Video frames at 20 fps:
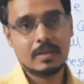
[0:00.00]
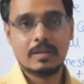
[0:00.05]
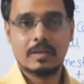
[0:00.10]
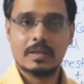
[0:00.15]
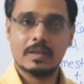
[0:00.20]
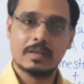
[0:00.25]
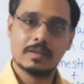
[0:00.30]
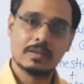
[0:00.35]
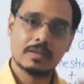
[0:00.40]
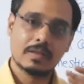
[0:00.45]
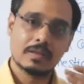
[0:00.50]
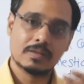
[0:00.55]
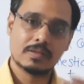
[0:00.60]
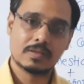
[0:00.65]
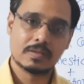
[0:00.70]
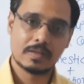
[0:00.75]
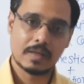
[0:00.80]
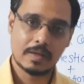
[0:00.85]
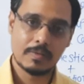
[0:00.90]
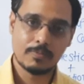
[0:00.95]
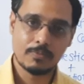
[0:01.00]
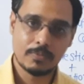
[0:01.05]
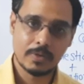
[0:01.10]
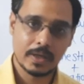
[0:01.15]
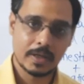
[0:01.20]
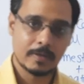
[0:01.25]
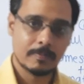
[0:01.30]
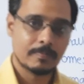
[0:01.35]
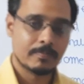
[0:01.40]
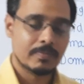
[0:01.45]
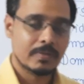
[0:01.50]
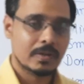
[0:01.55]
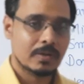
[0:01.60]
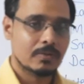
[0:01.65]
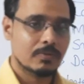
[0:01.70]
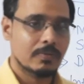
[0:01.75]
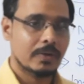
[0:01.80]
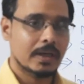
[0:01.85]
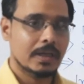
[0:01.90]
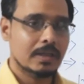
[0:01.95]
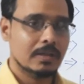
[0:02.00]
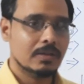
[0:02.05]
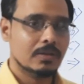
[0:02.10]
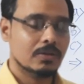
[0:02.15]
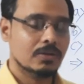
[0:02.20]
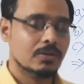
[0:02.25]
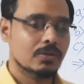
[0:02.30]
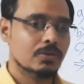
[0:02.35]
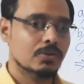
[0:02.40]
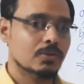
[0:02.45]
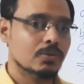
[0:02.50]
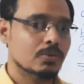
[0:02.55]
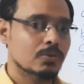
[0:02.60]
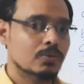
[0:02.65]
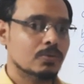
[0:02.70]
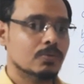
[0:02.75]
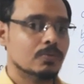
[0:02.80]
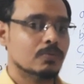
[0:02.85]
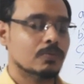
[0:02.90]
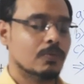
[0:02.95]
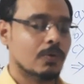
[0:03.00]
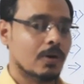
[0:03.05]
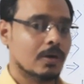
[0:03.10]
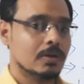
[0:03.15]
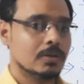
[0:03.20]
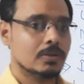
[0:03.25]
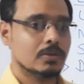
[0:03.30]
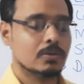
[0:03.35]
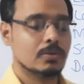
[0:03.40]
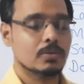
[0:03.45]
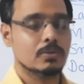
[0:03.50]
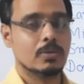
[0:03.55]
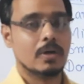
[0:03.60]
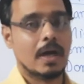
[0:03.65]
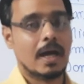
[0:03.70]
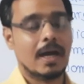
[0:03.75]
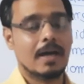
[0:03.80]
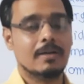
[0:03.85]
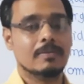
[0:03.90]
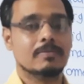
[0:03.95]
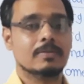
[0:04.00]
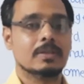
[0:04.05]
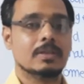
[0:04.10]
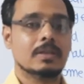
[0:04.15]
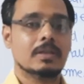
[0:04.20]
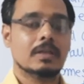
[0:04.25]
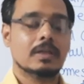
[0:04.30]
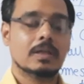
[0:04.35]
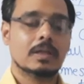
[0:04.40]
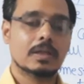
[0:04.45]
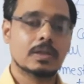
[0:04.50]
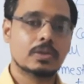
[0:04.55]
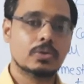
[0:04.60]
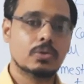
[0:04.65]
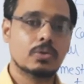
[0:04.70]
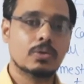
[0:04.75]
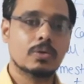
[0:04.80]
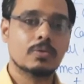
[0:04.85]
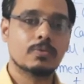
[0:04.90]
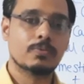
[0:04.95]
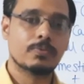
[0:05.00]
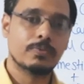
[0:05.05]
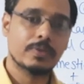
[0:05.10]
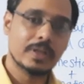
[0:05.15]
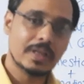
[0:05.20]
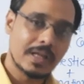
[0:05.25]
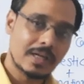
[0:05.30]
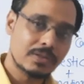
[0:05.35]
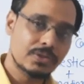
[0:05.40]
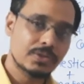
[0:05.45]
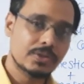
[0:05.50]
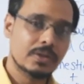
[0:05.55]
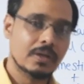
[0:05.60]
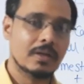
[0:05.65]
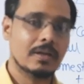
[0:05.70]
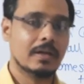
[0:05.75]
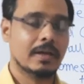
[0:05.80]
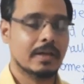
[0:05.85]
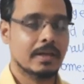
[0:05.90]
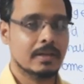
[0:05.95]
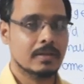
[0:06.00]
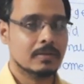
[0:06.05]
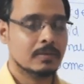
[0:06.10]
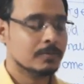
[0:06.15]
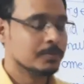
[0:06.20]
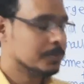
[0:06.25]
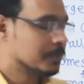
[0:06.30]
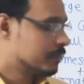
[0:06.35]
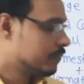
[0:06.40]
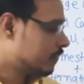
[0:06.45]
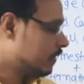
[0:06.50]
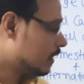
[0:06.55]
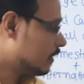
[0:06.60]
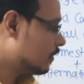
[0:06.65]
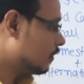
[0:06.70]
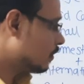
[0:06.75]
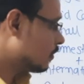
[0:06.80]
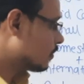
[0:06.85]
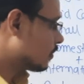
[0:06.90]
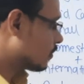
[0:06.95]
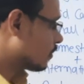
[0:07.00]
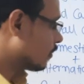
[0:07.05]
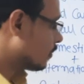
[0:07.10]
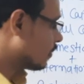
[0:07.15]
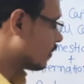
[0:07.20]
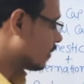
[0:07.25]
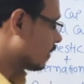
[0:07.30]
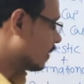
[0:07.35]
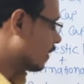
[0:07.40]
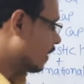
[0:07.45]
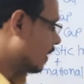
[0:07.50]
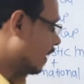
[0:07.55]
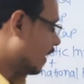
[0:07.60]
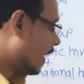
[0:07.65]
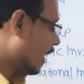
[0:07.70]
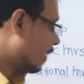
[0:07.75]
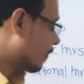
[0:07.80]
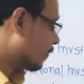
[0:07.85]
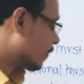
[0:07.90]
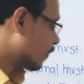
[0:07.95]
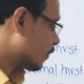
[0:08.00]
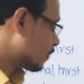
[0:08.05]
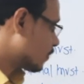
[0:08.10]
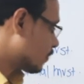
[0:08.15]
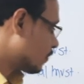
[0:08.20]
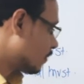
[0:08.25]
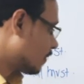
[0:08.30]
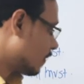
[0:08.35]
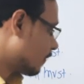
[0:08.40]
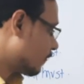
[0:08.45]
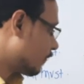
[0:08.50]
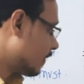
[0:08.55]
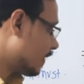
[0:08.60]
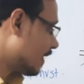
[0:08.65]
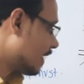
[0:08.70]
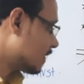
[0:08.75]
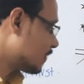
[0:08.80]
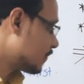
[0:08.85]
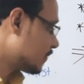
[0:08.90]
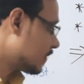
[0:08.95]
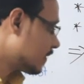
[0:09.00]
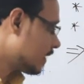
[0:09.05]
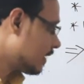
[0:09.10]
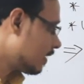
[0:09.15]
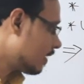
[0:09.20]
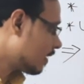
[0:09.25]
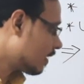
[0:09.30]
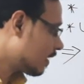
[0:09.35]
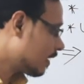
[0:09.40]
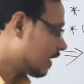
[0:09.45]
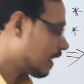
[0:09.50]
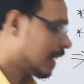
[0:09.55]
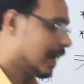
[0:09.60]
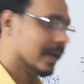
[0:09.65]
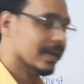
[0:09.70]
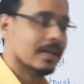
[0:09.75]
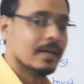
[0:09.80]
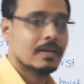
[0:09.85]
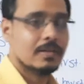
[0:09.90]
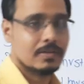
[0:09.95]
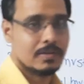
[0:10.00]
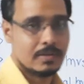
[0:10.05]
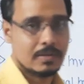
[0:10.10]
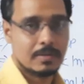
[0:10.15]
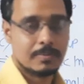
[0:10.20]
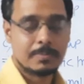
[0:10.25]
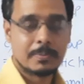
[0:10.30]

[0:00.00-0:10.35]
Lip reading: In the same way, when you want to have a good financial health, you should approach to the financial analyst.